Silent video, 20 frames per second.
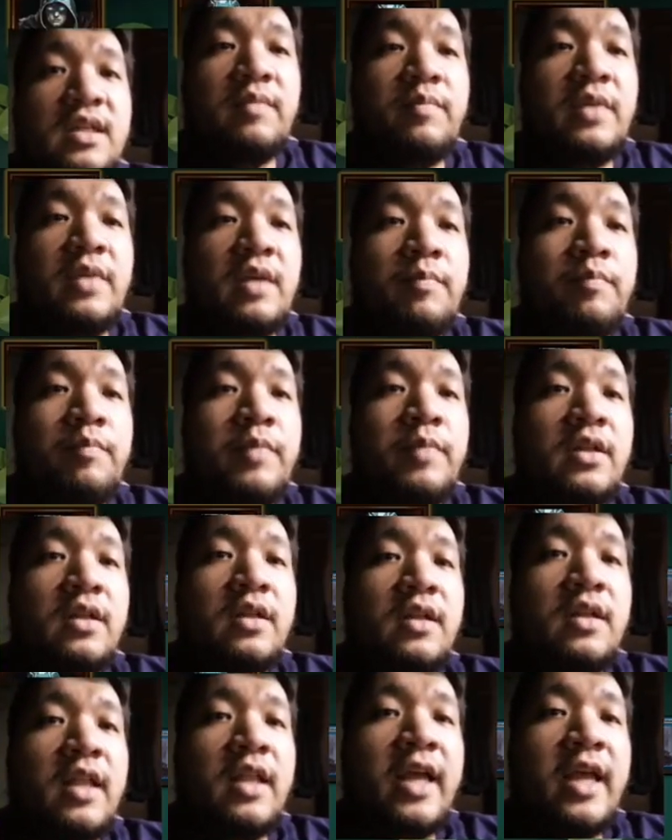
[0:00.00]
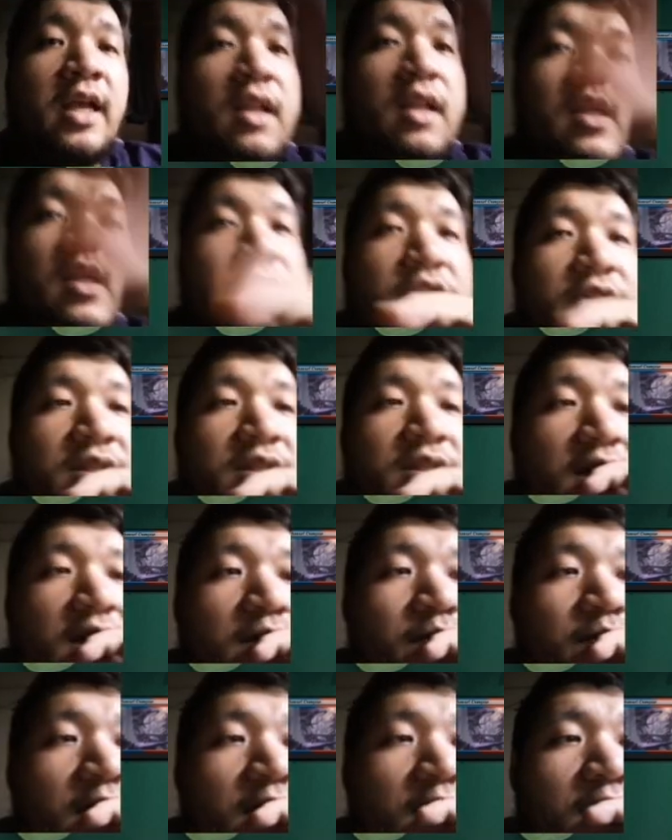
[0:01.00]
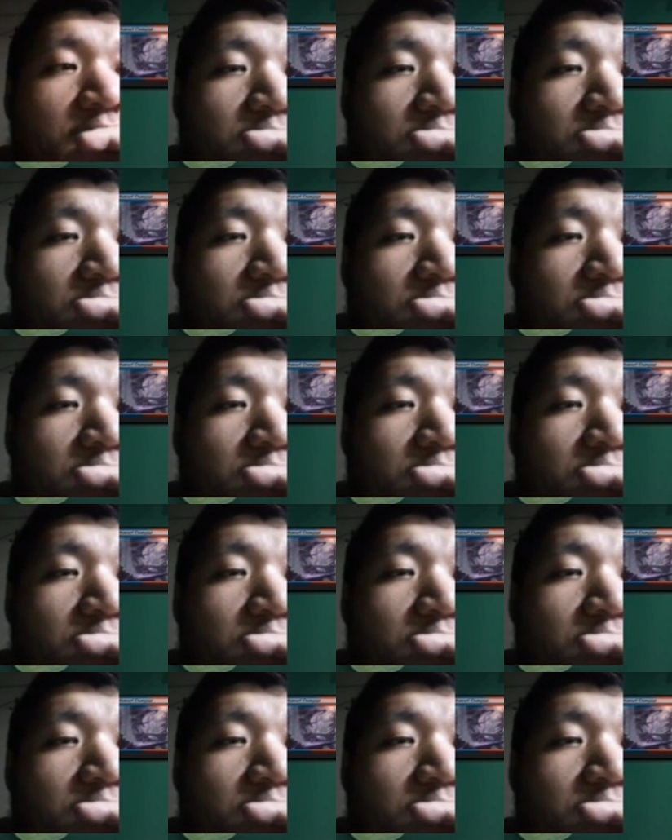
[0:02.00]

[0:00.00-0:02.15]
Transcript: bit on the lackluster side because our